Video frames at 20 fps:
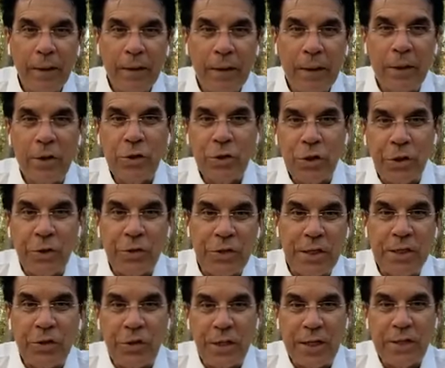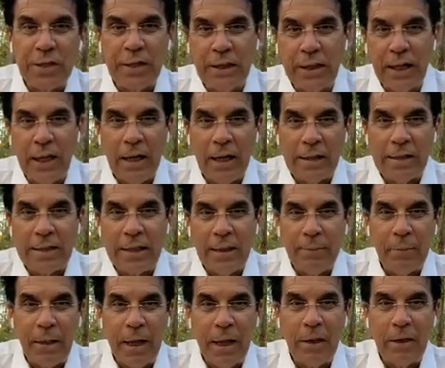Yeah, did you go see Jesse? Yeah, I
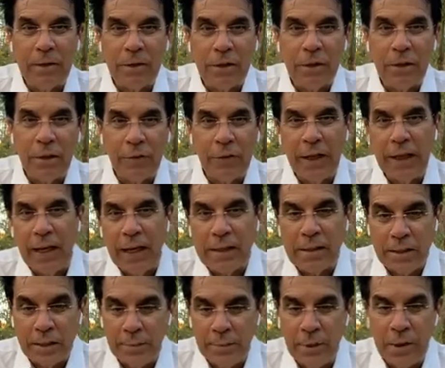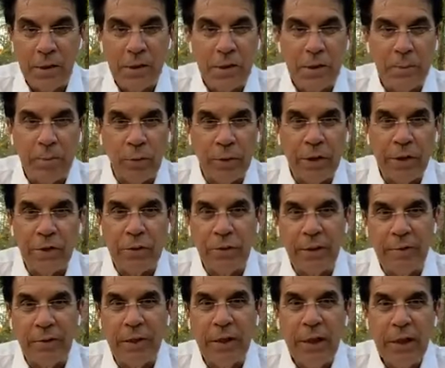stopped by because, you know, they'd ask their minister, priest,
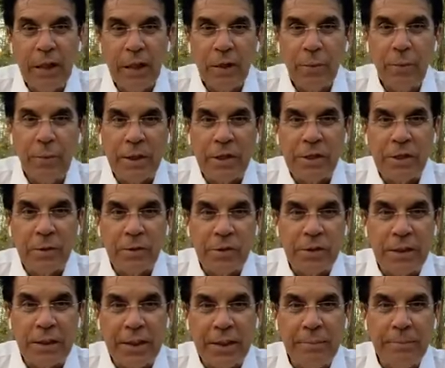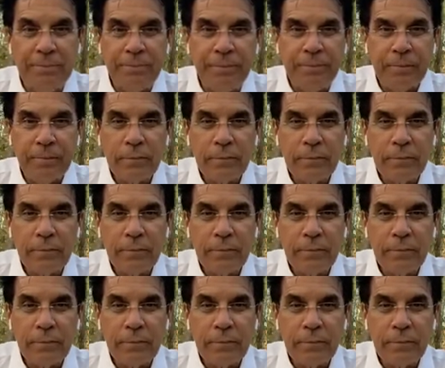whoever, please go see him.